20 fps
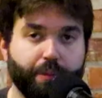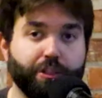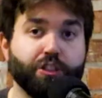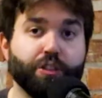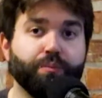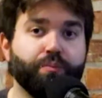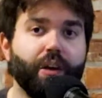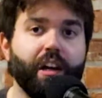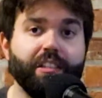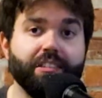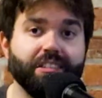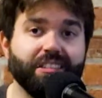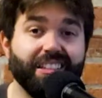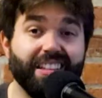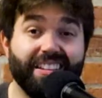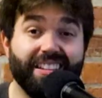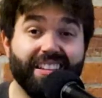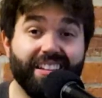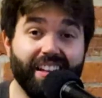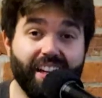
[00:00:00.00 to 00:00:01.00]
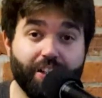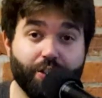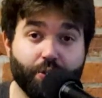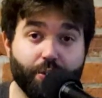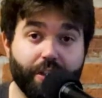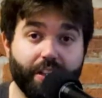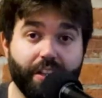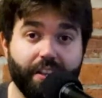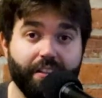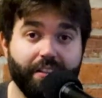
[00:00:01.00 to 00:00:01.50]
But surprisingly, the not
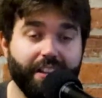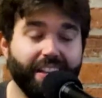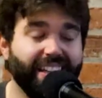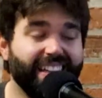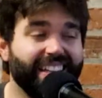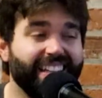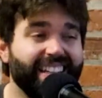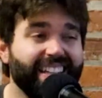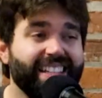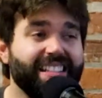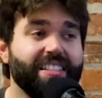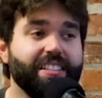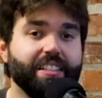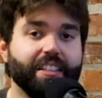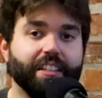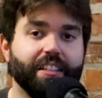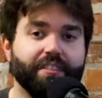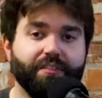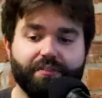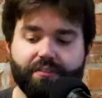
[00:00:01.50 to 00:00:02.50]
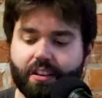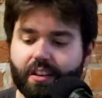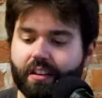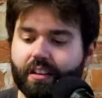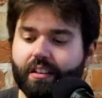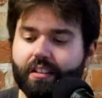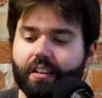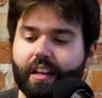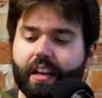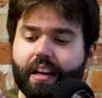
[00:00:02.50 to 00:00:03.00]
drinking thing, easy.
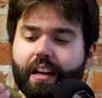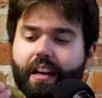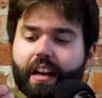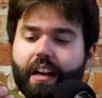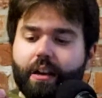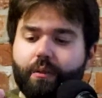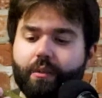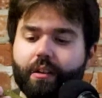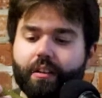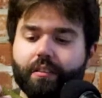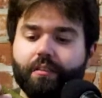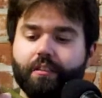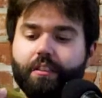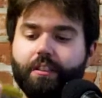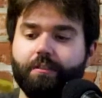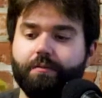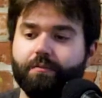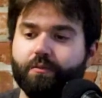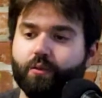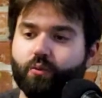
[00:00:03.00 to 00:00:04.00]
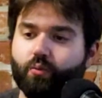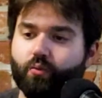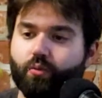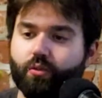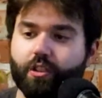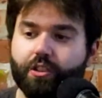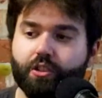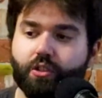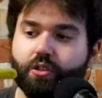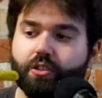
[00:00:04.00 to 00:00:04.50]
Fucking not anyone.
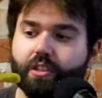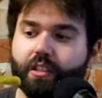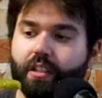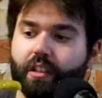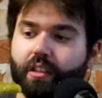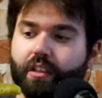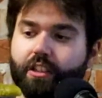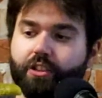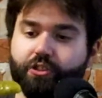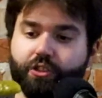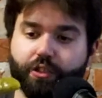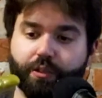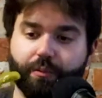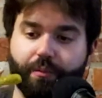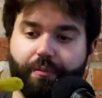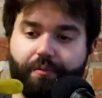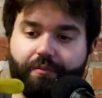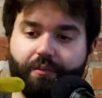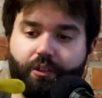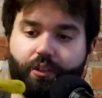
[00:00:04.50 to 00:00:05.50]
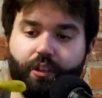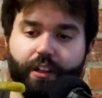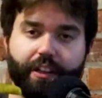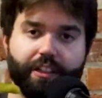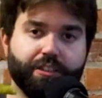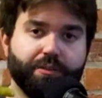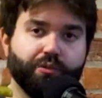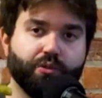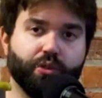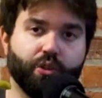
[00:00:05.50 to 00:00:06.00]
This looks like a lizard. Or like
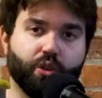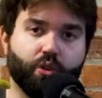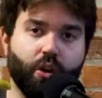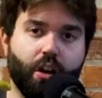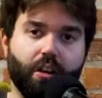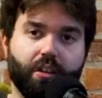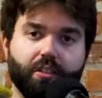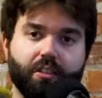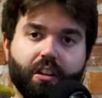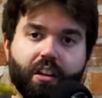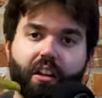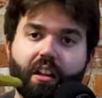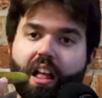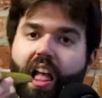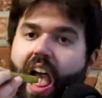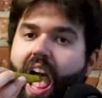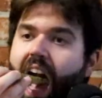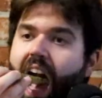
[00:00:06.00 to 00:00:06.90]
some sort of crocodile.